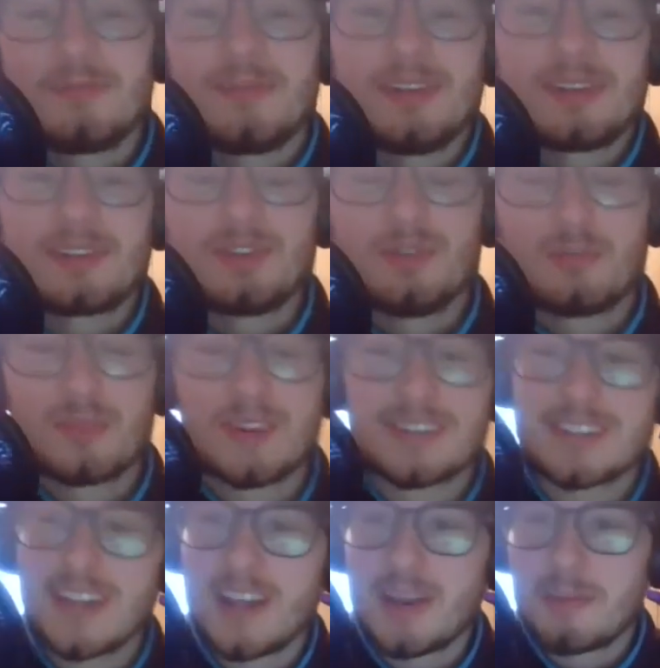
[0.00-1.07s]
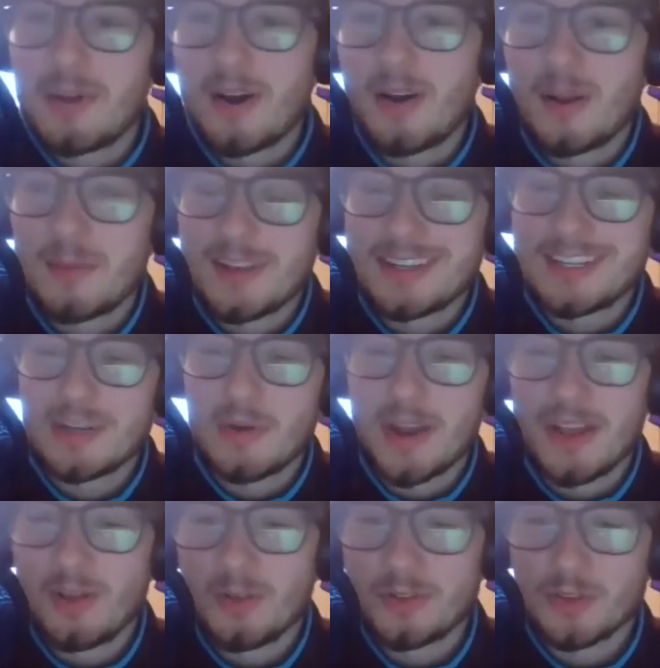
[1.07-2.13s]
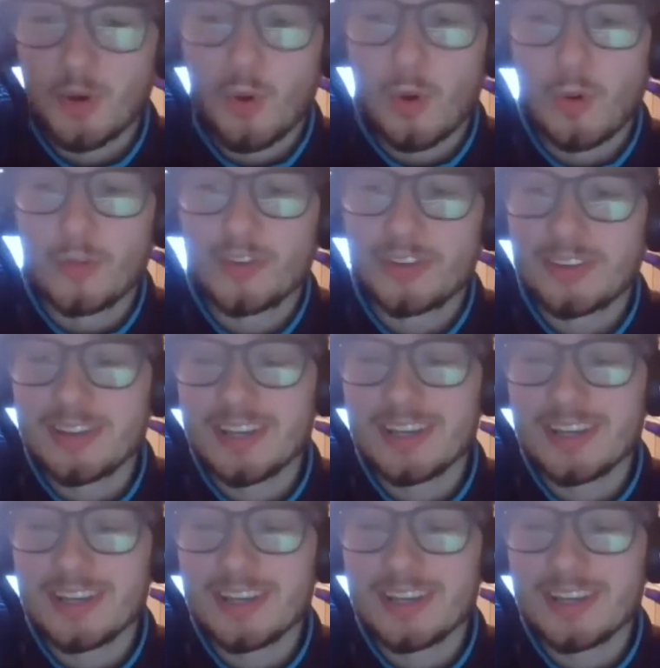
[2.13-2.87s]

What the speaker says: be super excited about. I mean, T.Y. Hilton's old.